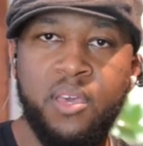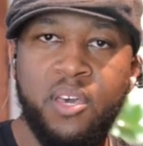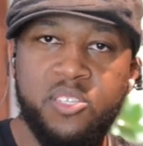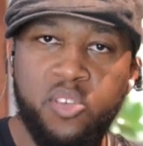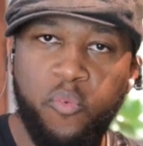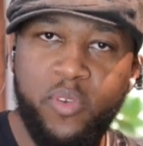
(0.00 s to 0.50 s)

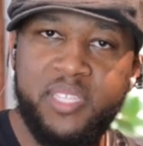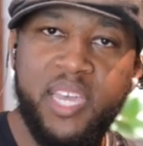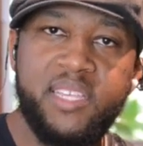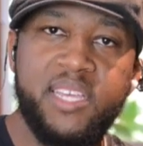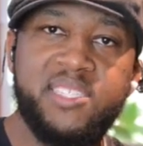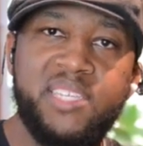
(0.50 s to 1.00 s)
So if we
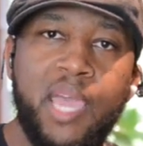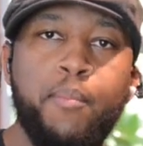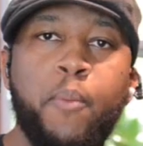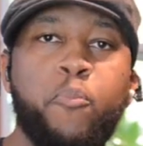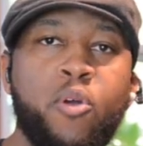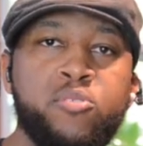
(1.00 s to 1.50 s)
take that same
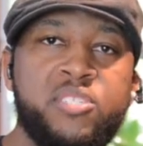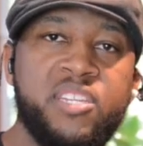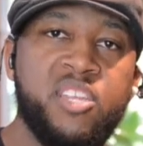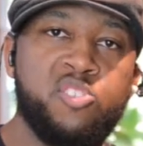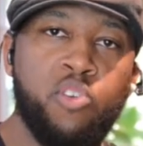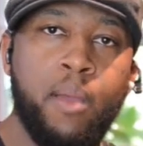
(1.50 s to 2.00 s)
approach that
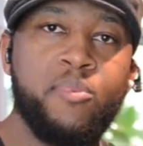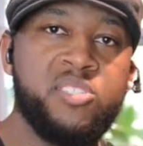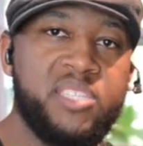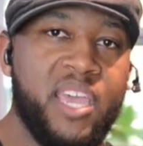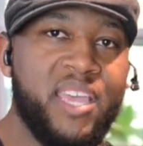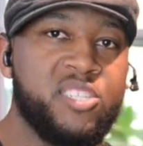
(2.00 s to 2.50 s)
the drummers
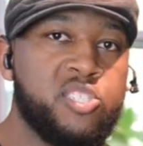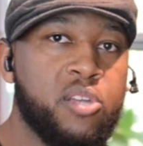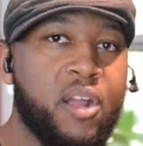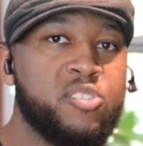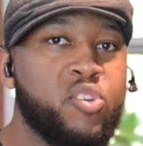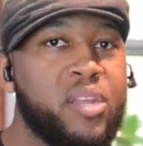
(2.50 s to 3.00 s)
take and
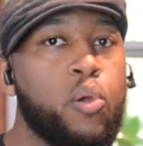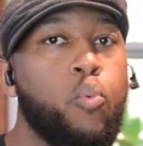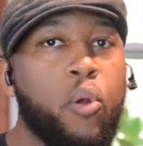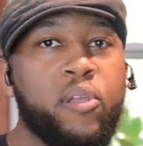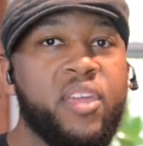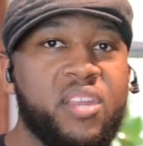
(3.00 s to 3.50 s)
start trying to
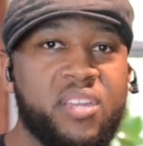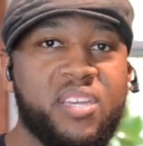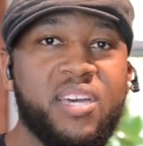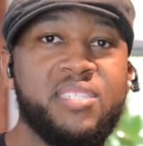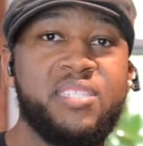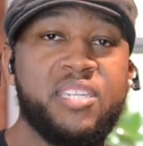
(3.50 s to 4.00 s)
work it in the
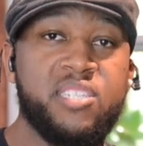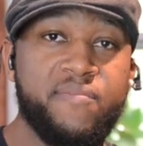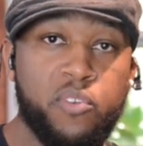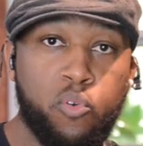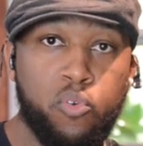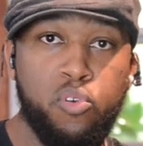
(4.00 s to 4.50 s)
context of
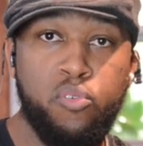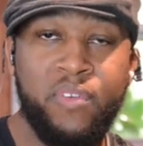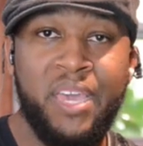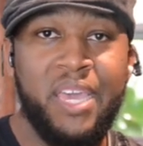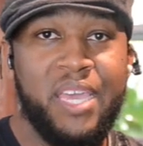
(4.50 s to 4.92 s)
the groove,